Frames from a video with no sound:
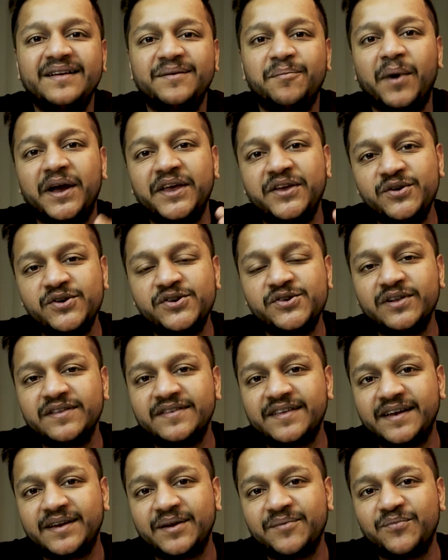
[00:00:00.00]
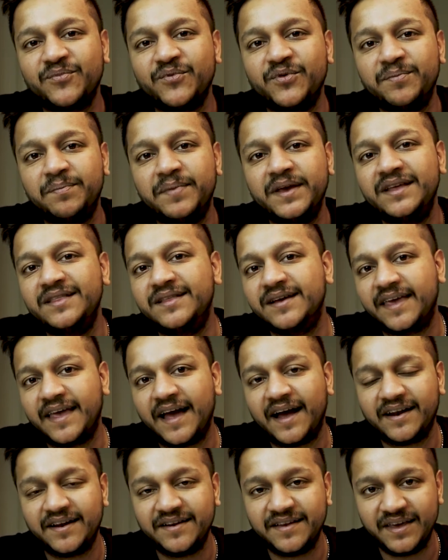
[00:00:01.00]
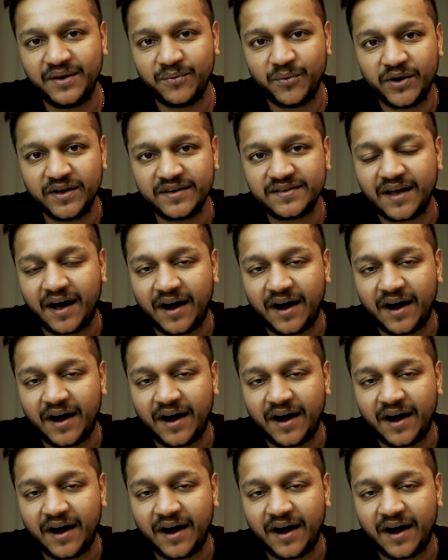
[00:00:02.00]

My usual setup would be the Canon EOS